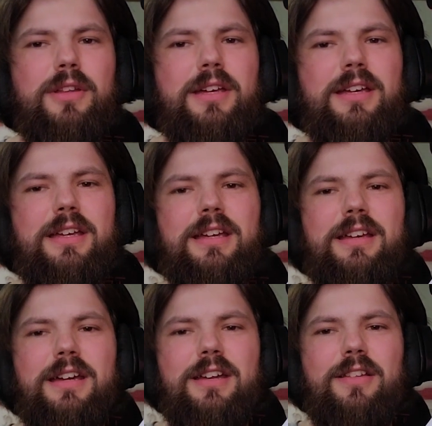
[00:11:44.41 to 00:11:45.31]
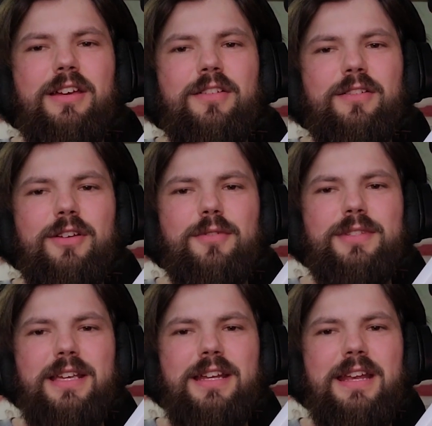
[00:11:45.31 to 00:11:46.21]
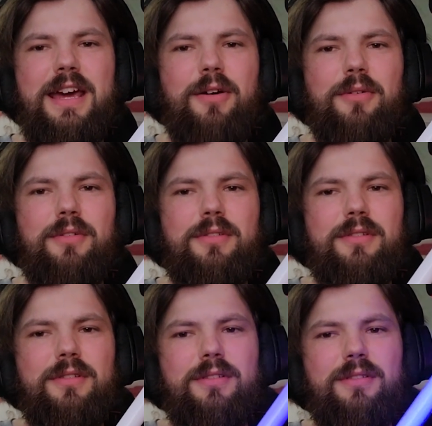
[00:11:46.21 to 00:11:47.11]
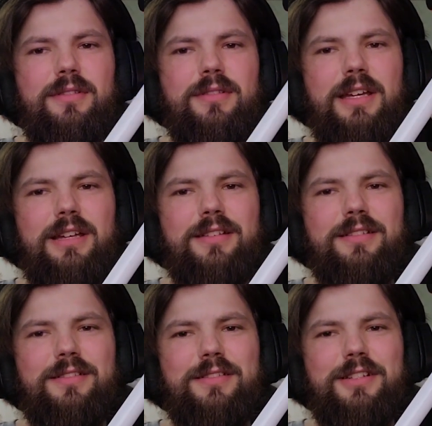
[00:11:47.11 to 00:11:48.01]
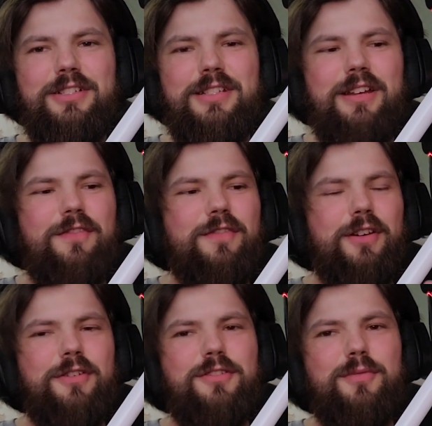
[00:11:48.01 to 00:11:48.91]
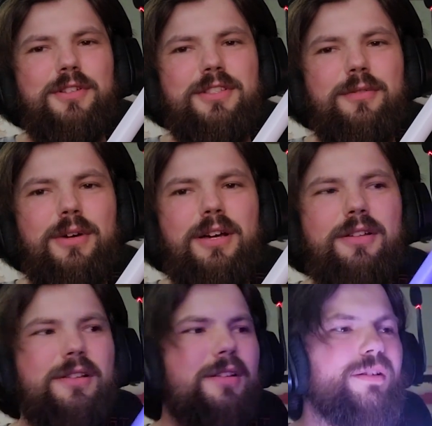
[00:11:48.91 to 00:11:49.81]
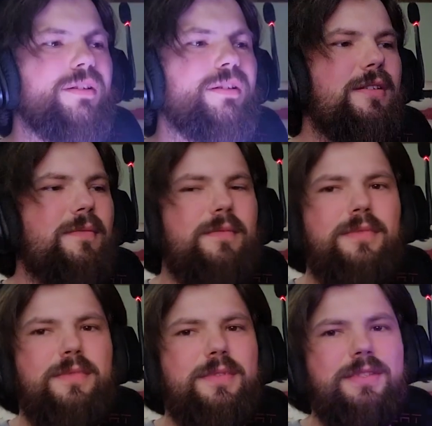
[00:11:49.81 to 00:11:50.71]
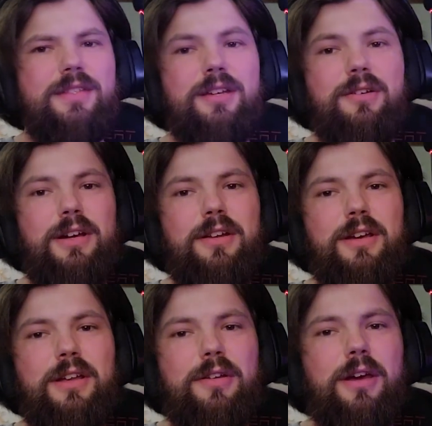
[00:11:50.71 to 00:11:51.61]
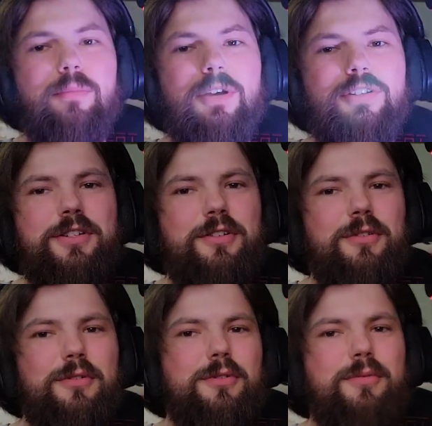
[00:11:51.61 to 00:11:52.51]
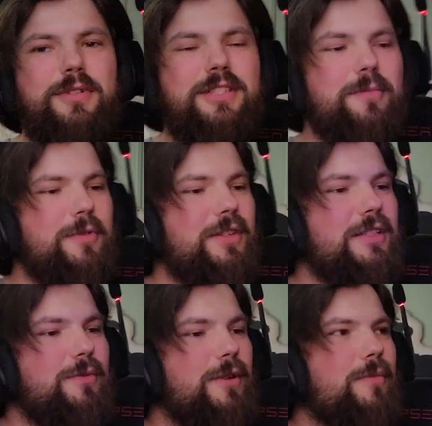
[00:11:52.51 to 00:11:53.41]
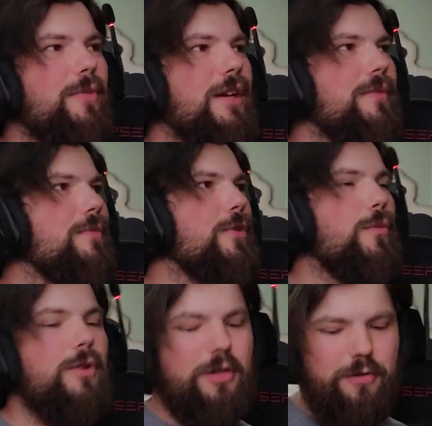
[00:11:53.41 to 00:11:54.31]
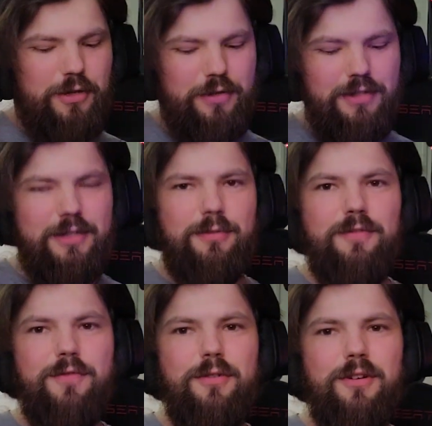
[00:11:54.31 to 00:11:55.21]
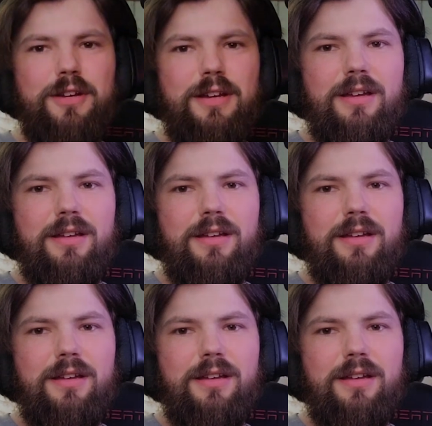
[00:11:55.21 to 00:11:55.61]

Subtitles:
Like, it kind of like goes in and out. Like, it just kind of flickers once in a while. So, I'm not sure what's up with this one, or what you would use this one for.